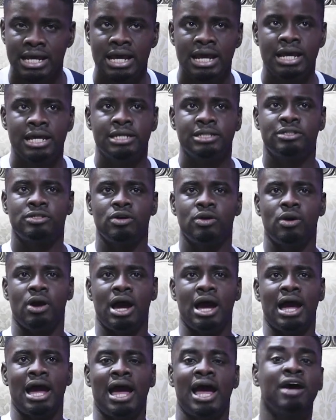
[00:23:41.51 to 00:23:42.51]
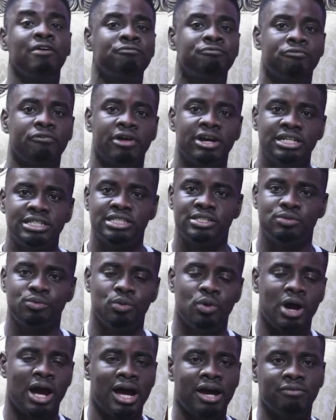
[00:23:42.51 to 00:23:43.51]
Hmm. So I have friends
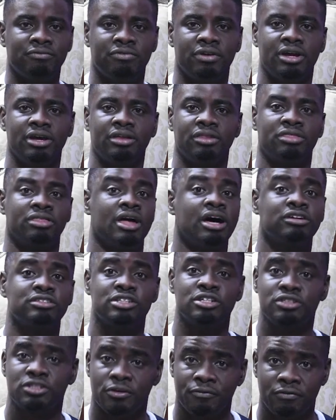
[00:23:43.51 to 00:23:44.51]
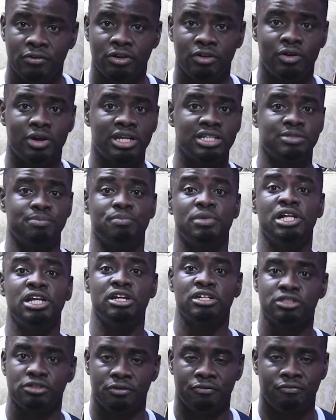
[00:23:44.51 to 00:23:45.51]
who have uh, thousands of followers,
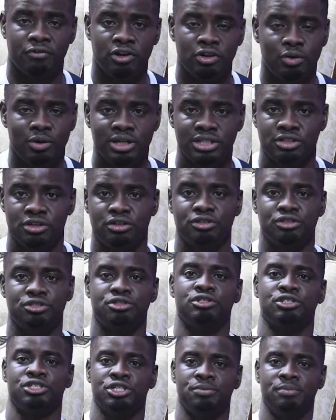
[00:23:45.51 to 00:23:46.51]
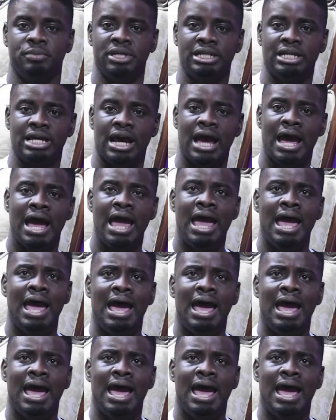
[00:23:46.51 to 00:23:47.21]
millions of followers on social media.